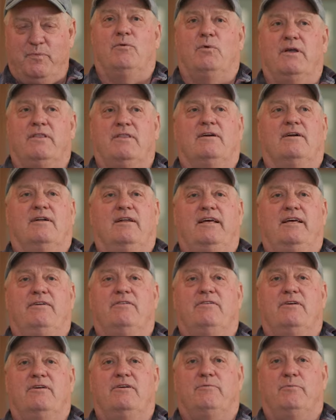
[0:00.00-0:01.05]
What they're
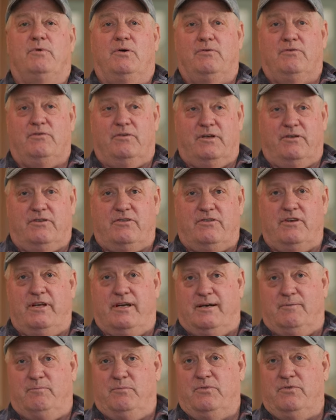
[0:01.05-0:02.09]
leaving is mostly
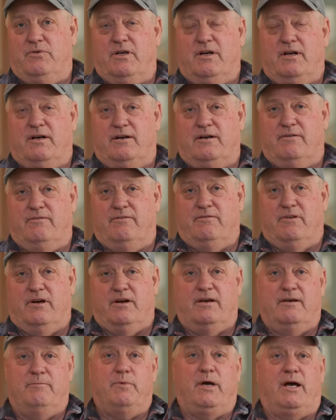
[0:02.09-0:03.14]
stems that aren't
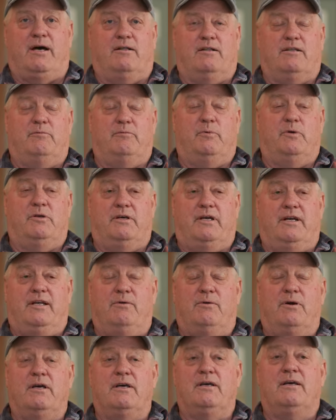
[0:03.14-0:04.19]
very palatable
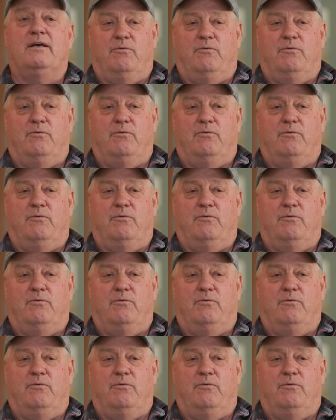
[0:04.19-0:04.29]
anyway.